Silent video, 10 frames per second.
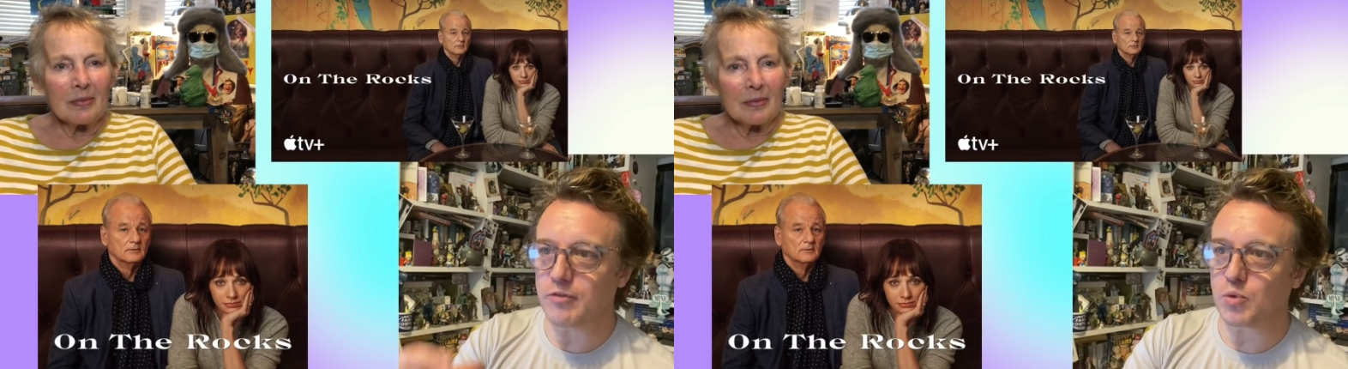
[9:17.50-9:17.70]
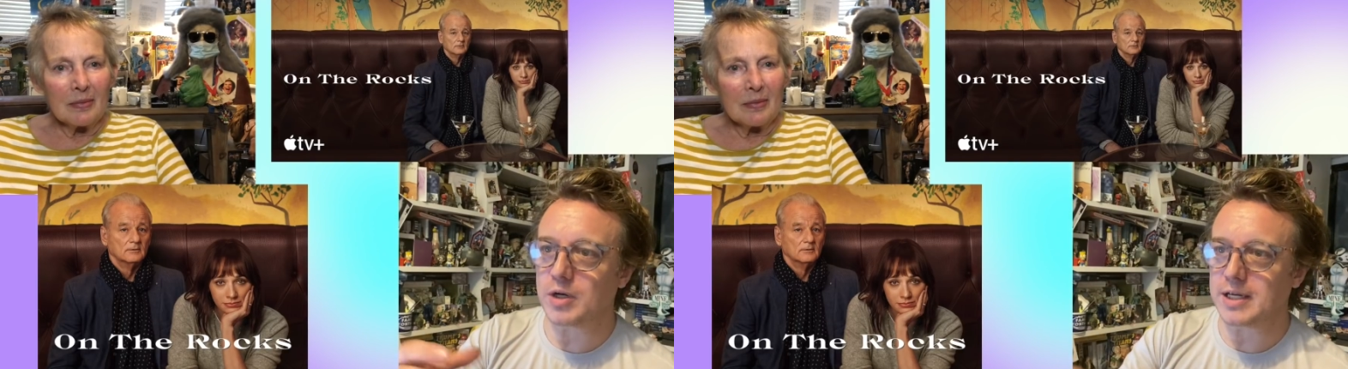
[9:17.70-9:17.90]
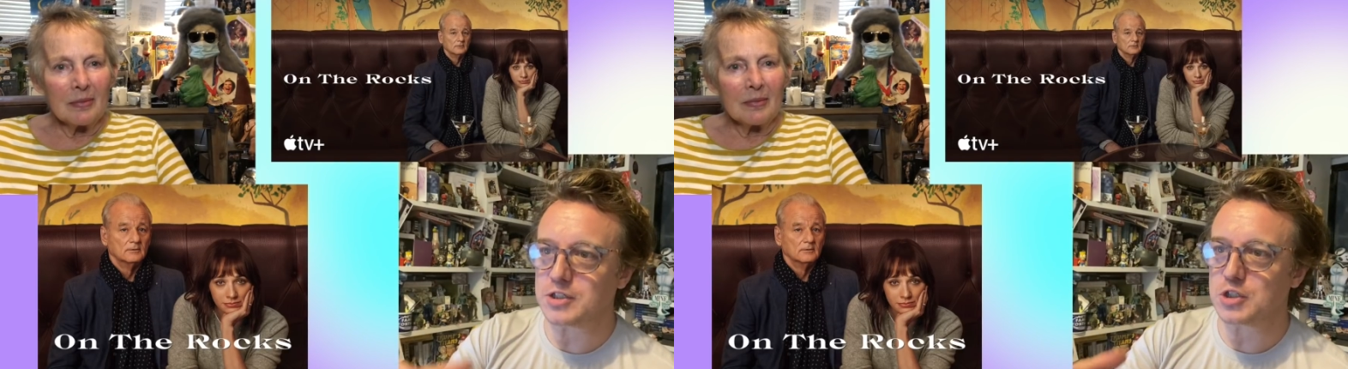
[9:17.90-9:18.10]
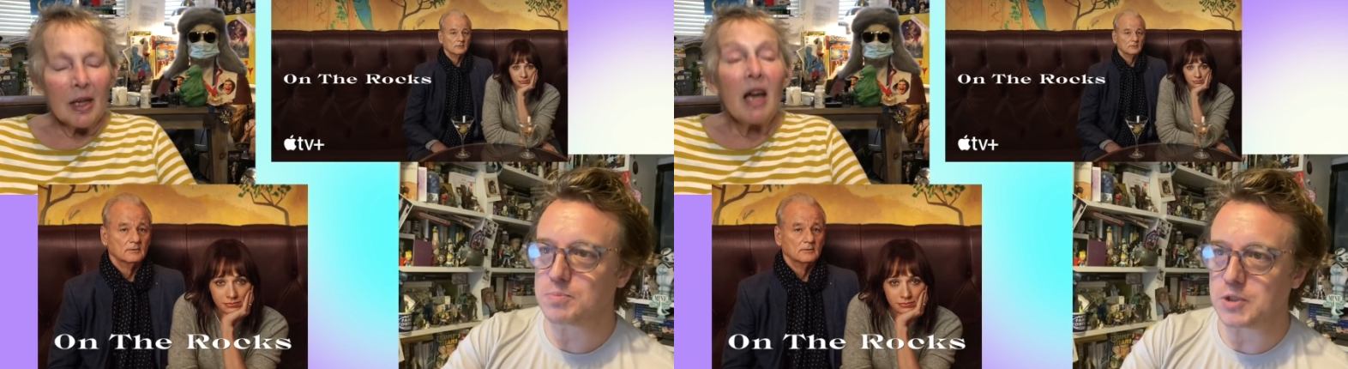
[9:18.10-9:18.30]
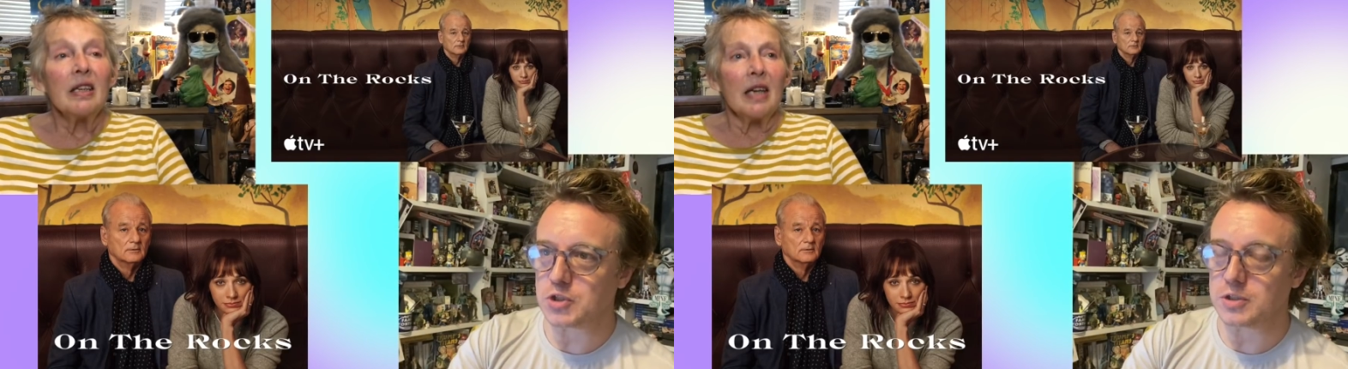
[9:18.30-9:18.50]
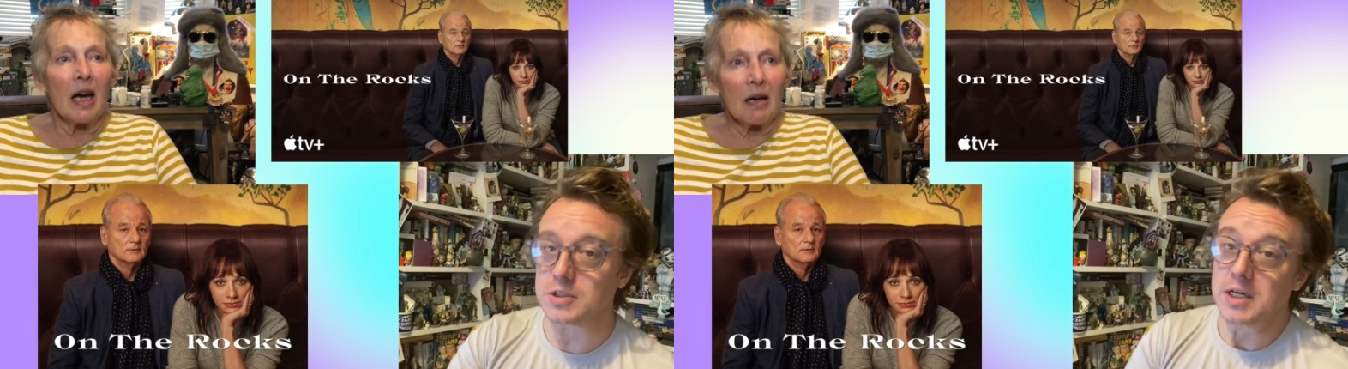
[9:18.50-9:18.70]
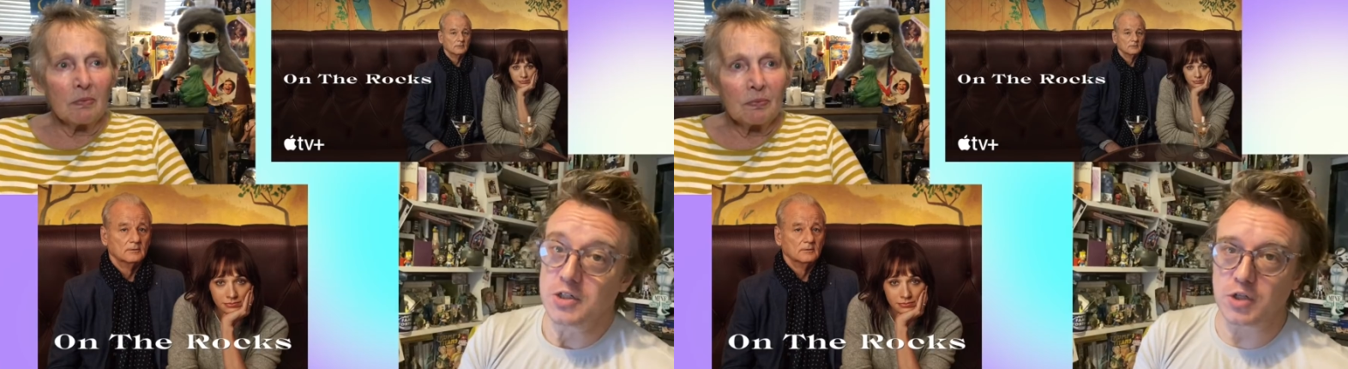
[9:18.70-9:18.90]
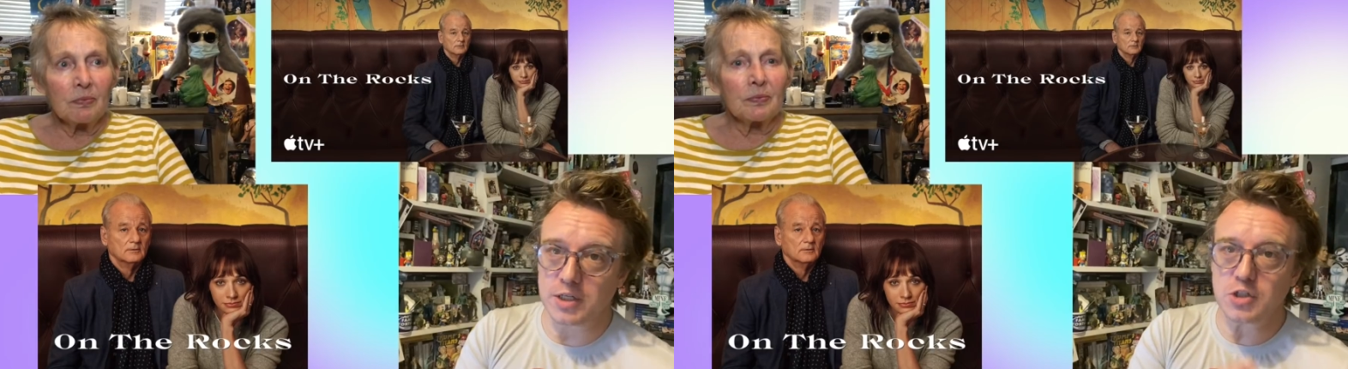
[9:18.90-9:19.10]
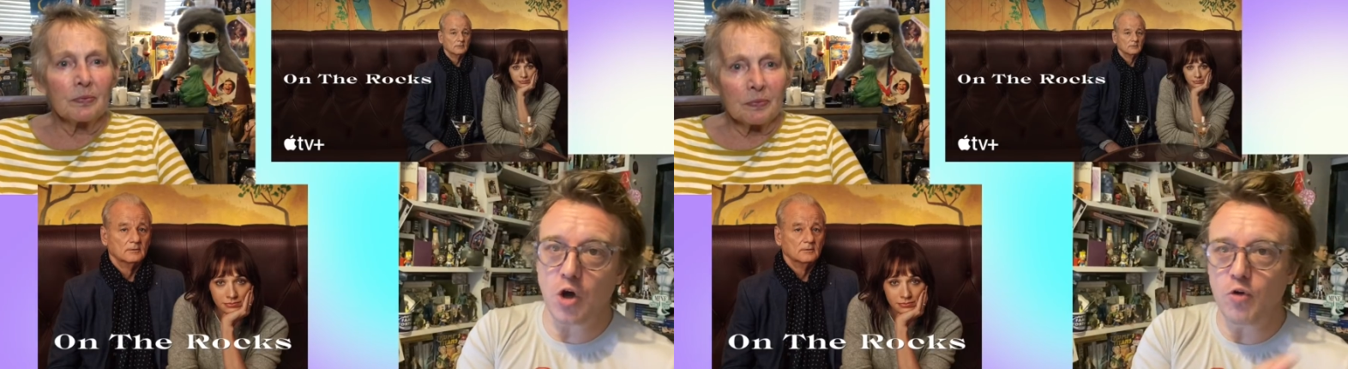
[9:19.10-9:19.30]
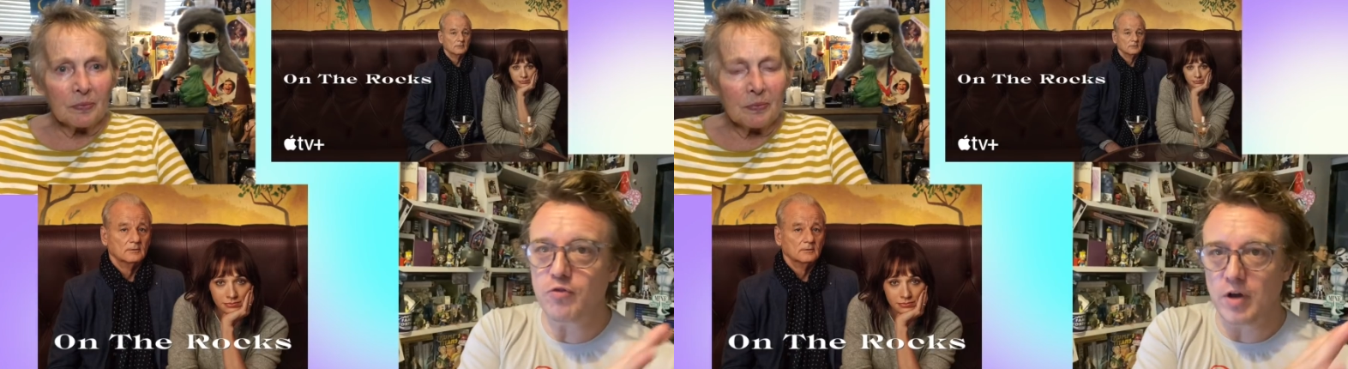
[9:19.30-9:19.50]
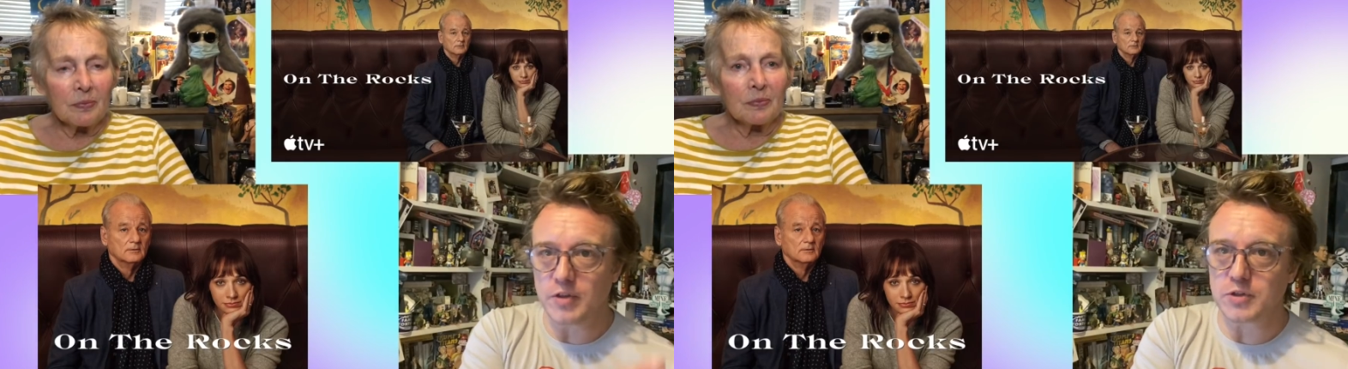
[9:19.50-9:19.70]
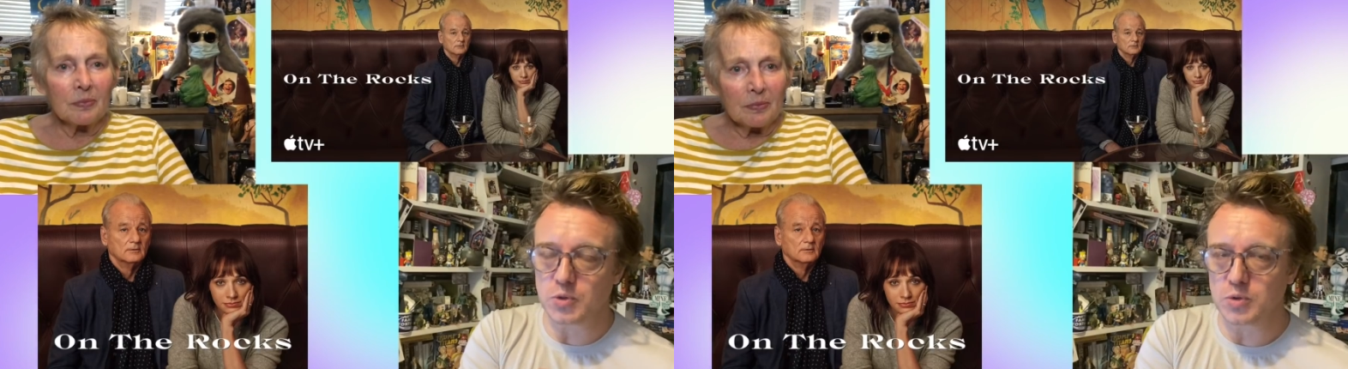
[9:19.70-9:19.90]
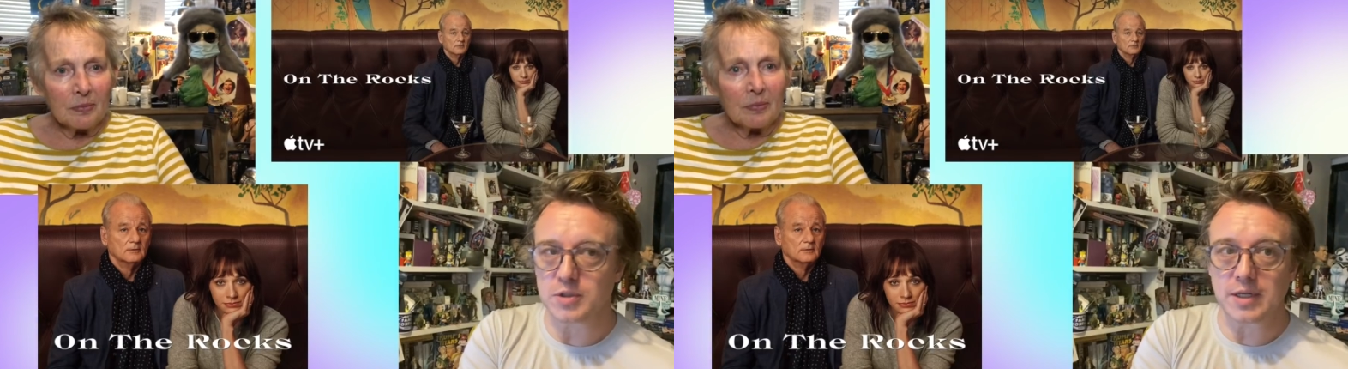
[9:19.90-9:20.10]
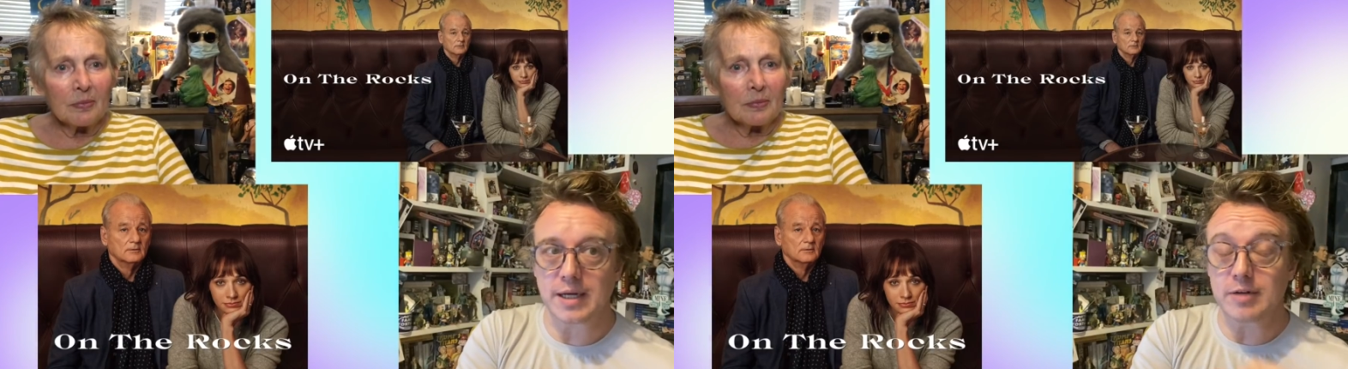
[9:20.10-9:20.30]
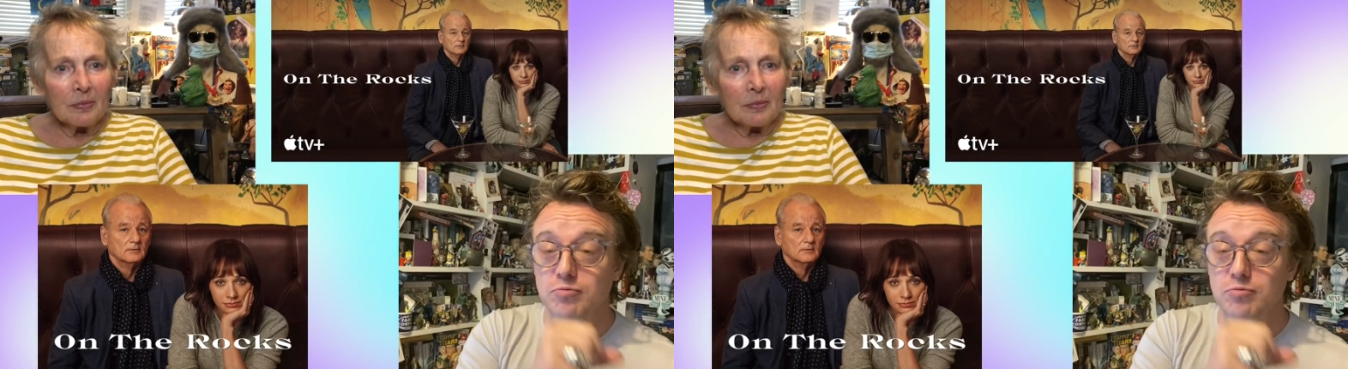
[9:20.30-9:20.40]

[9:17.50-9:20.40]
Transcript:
Speaker 1: if one has suspicions. Yeah. So there's the whole father-daughter thing,